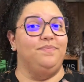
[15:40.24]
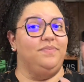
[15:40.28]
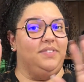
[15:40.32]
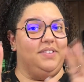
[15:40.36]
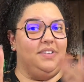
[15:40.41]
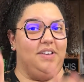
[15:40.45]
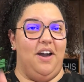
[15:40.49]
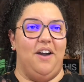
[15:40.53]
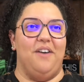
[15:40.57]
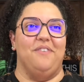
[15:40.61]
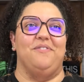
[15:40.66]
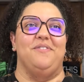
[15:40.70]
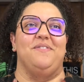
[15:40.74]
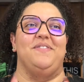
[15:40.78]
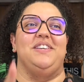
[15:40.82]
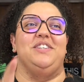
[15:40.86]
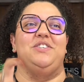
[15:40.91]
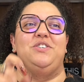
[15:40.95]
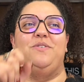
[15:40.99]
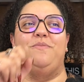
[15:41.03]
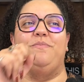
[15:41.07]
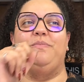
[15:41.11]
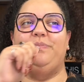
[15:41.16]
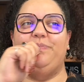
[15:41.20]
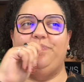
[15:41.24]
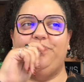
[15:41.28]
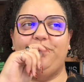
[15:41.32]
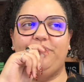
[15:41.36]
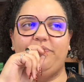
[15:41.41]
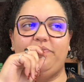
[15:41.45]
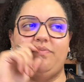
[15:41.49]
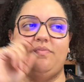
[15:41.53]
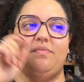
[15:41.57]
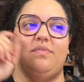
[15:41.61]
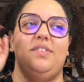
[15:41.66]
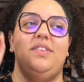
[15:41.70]
Confirmation.
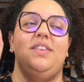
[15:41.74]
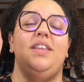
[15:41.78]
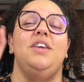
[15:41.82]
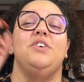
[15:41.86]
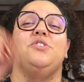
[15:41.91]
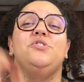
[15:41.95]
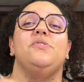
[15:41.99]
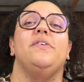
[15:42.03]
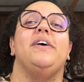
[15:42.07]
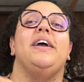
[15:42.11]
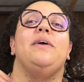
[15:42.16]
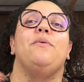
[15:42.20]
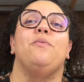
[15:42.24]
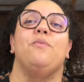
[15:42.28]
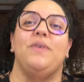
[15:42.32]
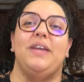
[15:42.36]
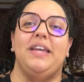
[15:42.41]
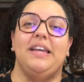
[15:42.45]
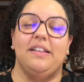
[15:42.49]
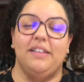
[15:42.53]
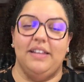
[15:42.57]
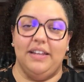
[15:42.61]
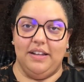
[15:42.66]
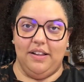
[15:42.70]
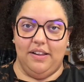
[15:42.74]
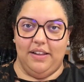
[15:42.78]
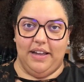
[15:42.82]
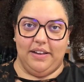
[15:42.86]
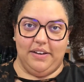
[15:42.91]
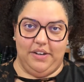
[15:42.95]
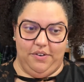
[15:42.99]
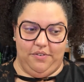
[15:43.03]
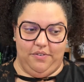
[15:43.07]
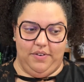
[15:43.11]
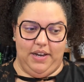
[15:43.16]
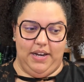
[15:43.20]
So, a weekly
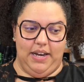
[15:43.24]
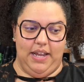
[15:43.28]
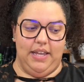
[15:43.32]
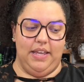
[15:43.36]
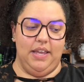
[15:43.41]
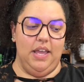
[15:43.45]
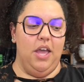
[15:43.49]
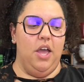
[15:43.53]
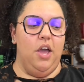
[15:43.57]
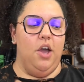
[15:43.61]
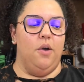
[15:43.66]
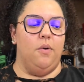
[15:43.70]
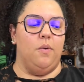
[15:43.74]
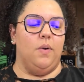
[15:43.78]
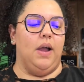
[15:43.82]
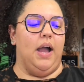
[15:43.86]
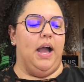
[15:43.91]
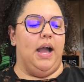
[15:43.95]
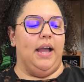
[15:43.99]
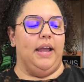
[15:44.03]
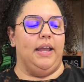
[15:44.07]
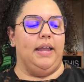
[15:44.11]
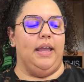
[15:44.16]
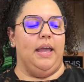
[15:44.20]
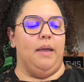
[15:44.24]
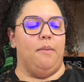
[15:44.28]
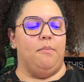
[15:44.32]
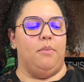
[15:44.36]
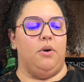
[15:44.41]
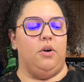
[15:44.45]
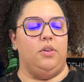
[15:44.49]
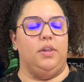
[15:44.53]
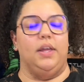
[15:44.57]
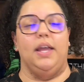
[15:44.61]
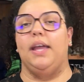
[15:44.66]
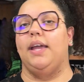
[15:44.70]
collective reading where I am
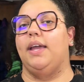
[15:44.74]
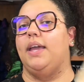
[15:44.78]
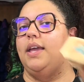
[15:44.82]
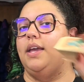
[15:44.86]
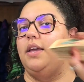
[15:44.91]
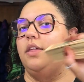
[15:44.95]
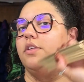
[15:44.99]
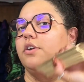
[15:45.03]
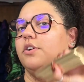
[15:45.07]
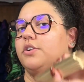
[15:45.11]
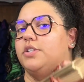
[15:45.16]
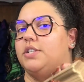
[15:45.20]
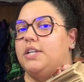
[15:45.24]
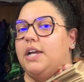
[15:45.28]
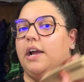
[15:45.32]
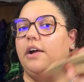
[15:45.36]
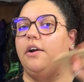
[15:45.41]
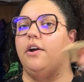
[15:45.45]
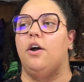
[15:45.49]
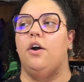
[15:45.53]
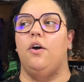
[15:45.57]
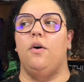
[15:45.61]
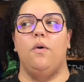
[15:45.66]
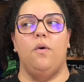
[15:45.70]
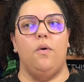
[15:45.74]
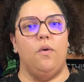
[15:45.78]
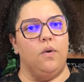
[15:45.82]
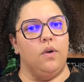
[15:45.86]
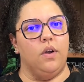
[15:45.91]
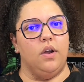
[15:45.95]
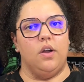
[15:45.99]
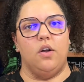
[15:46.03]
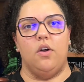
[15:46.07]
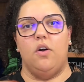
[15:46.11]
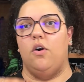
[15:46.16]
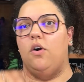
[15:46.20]
pulling either tarot,
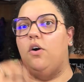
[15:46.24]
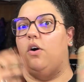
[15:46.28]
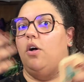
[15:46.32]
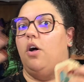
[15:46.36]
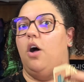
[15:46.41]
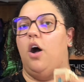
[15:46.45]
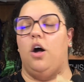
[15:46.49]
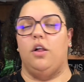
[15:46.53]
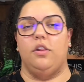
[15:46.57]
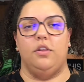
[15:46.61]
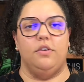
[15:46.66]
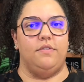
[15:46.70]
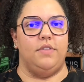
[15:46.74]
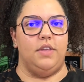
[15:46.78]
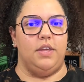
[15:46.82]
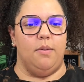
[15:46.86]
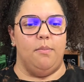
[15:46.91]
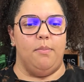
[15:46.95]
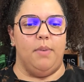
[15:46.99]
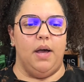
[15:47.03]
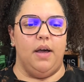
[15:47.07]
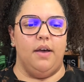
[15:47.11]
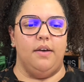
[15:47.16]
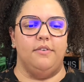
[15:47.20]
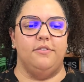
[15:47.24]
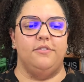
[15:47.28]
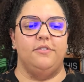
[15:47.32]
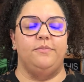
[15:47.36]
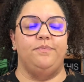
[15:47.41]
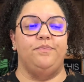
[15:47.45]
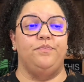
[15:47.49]
oracle, all of the above,